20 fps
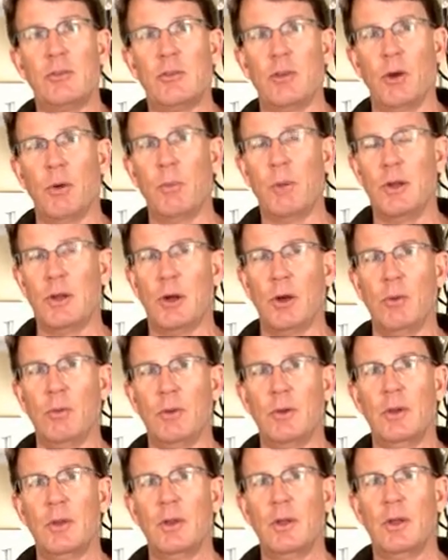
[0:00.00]
So we don't
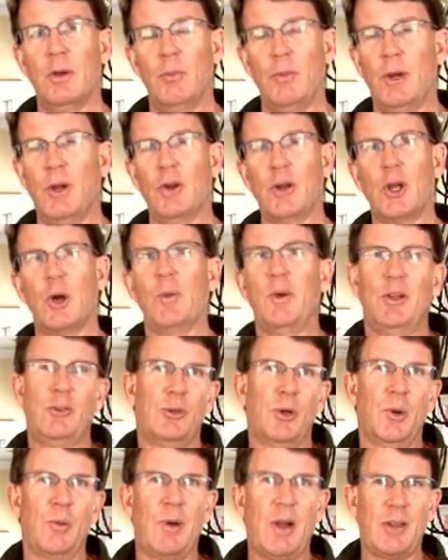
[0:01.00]
go
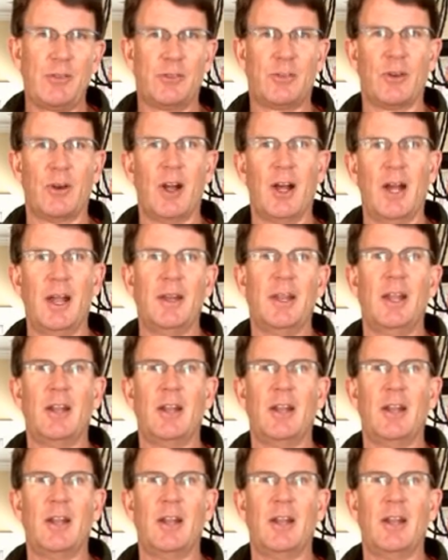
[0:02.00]
into a restaurant